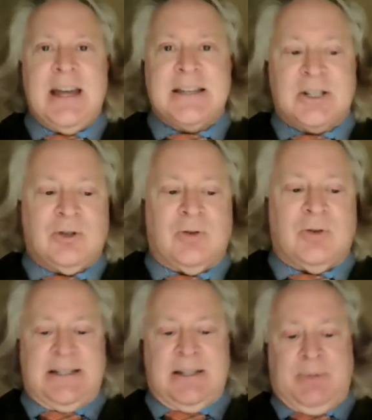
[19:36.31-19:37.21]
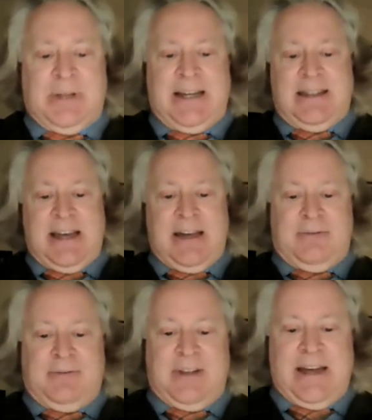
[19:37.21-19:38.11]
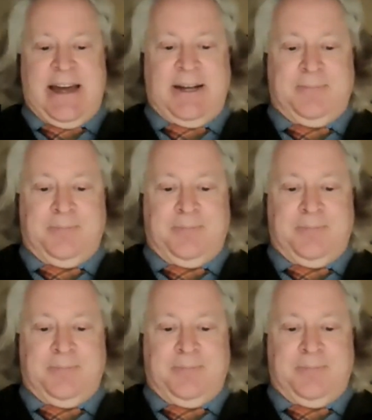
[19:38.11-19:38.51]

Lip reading: It's great to plant that flag.